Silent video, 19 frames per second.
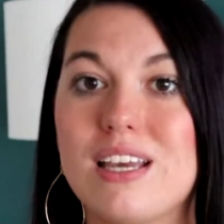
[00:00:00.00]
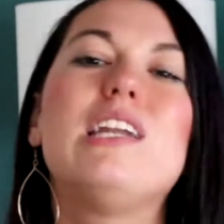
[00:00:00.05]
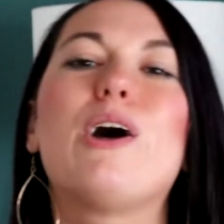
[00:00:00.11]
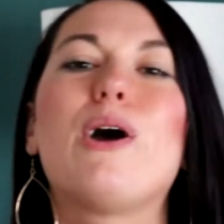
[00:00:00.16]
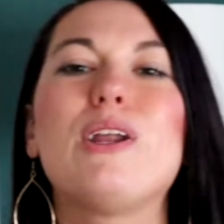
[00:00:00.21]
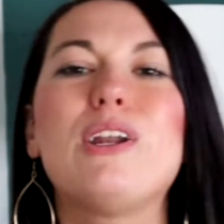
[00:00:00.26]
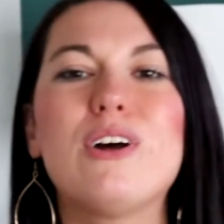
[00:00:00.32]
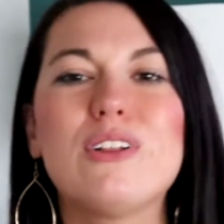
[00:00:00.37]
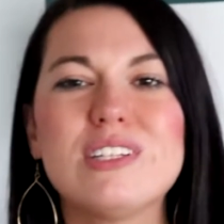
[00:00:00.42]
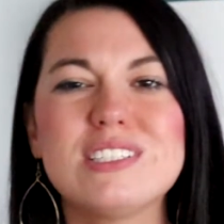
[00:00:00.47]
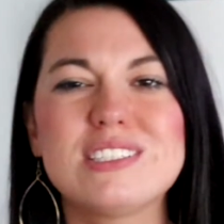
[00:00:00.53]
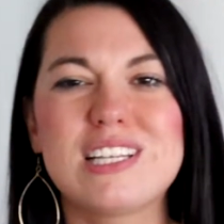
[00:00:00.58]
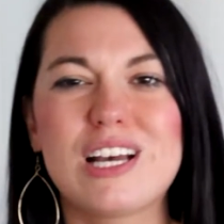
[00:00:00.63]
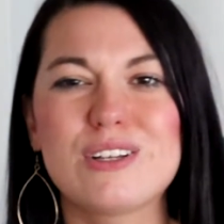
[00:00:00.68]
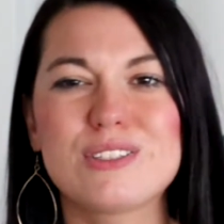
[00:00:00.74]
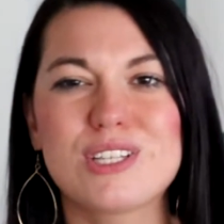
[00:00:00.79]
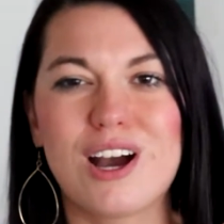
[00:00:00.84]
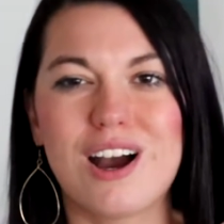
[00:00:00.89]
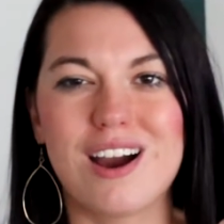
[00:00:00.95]
Now I know this
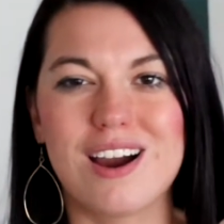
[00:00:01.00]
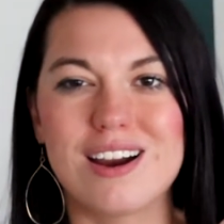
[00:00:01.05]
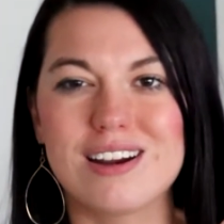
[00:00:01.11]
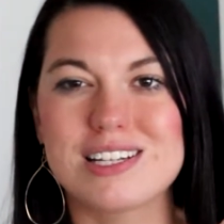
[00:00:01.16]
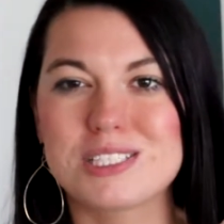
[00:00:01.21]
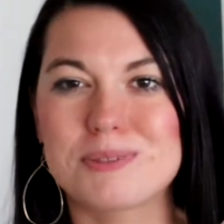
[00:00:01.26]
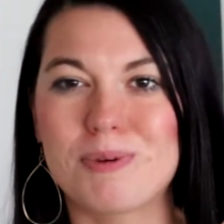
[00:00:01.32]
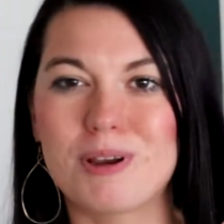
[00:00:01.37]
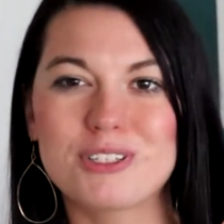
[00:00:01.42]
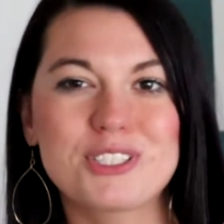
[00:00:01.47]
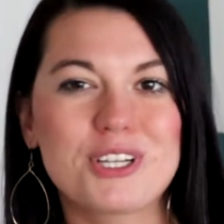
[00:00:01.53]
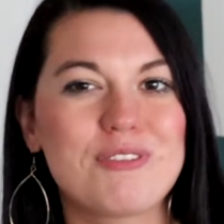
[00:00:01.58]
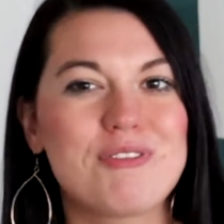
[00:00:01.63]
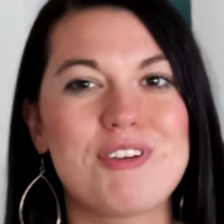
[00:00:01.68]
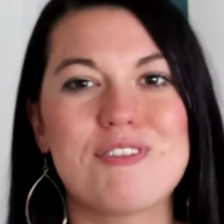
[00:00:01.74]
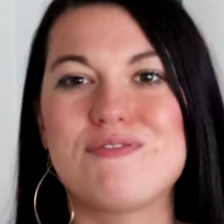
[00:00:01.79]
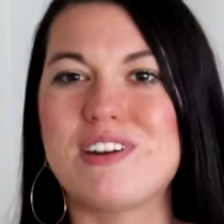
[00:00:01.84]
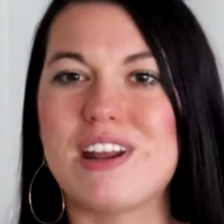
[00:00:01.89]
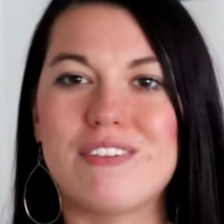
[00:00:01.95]
sounds hard, especially if
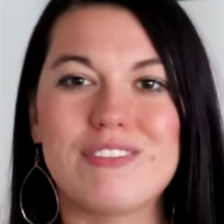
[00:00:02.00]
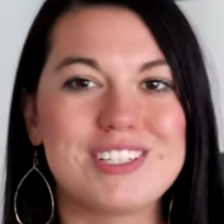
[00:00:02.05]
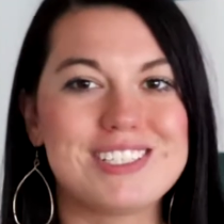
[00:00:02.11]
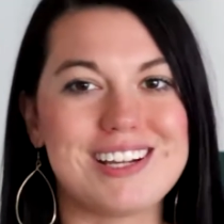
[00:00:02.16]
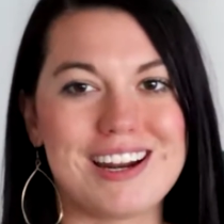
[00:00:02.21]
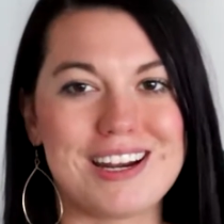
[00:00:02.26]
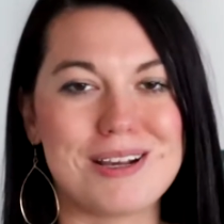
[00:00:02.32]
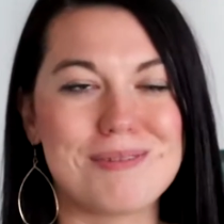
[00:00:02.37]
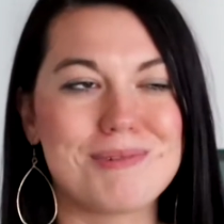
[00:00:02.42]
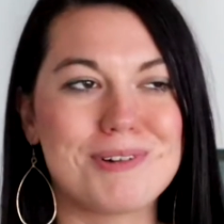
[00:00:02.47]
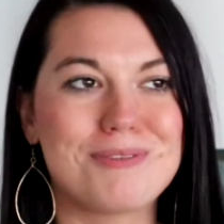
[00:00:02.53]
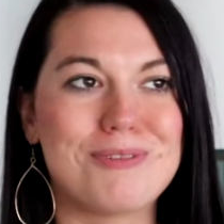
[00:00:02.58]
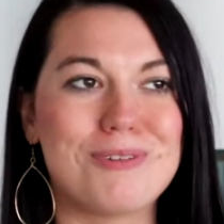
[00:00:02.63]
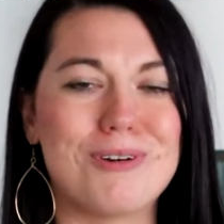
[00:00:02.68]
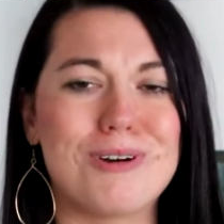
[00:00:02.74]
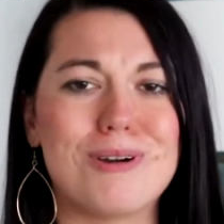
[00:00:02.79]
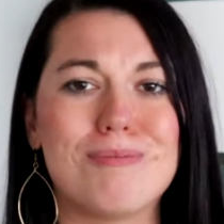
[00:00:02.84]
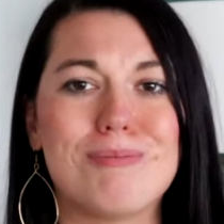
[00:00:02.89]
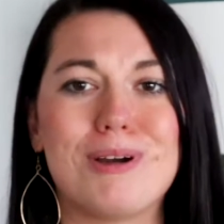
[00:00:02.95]
you've never done it
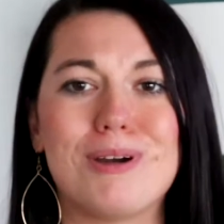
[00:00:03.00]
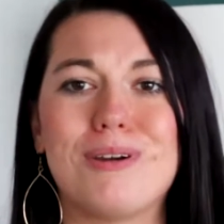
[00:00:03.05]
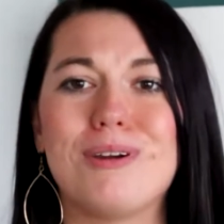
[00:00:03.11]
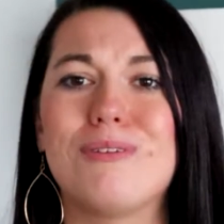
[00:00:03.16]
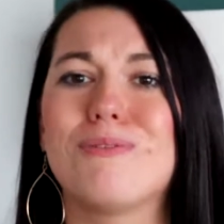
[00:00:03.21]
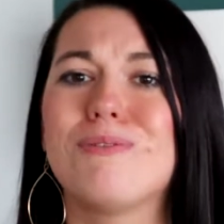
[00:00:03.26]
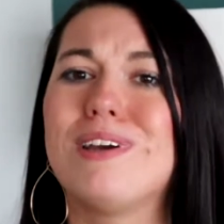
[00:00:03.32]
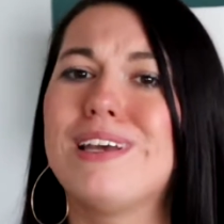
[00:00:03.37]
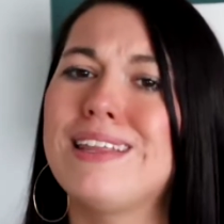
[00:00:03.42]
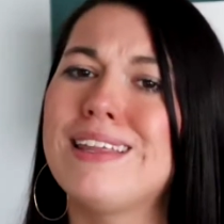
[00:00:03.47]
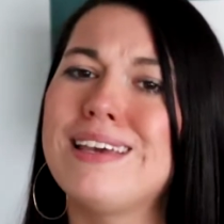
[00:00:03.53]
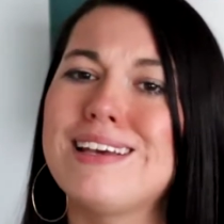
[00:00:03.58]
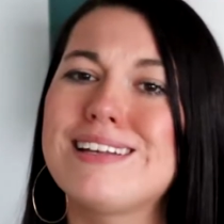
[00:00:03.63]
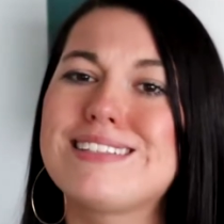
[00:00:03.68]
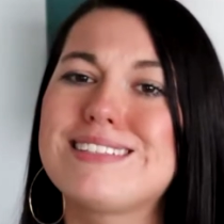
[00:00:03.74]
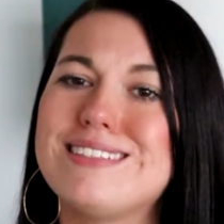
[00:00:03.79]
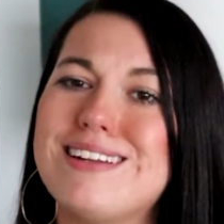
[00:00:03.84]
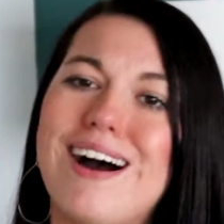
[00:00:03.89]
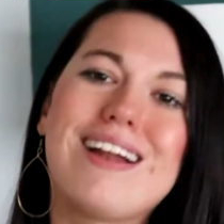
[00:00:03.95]
before, but really
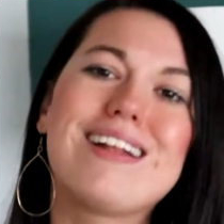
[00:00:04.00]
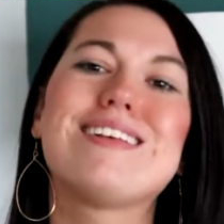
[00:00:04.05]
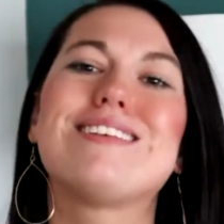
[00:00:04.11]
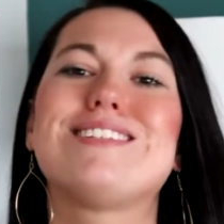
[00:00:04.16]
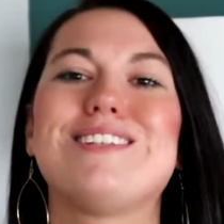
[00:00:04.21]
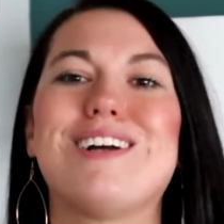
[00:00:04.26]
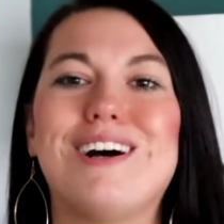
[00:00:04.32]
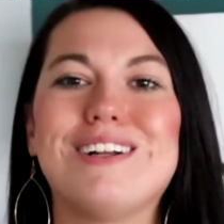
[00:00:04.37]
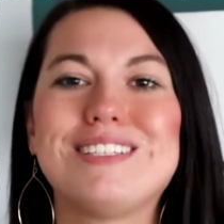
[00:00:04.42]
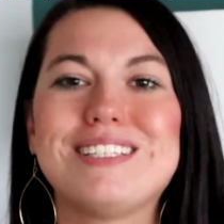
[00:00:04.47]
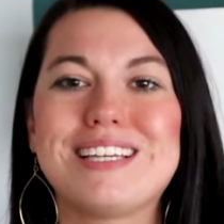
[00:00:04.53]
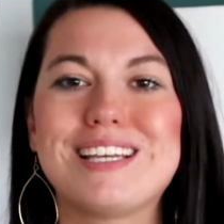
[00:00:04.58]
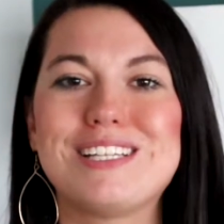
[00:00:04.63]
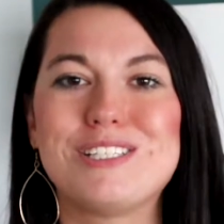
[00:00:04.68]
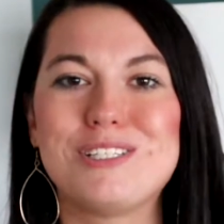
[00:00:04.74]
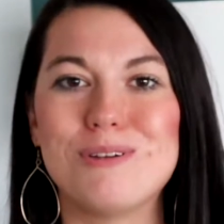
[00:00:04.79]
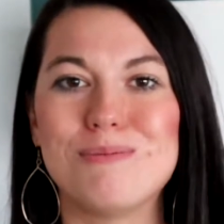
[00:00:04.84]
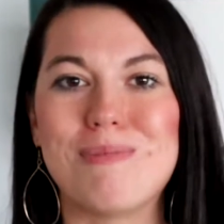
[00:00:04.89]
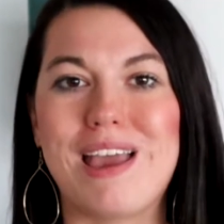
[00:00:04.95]
it's not as daunting
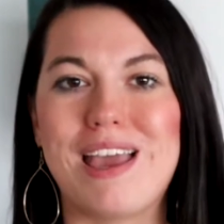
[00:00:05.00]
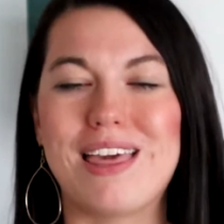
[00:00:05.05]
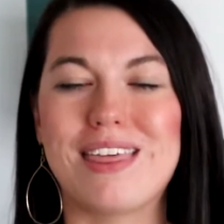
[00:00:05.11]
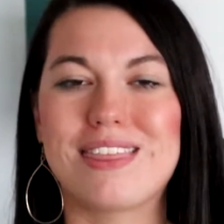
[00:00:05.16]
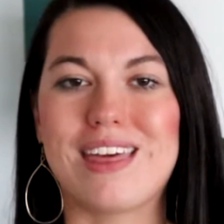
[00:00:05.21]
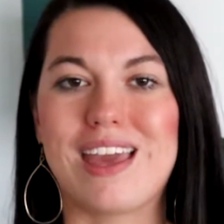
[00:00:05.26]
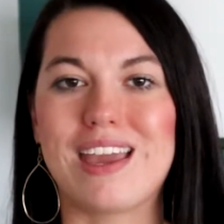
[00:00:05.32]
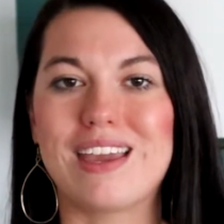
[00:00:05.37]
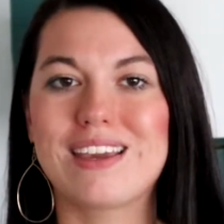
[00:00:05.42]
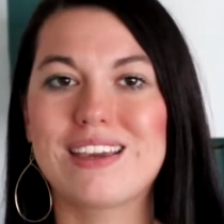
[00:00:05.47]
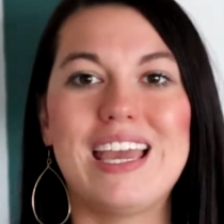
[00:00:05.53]
as you may think.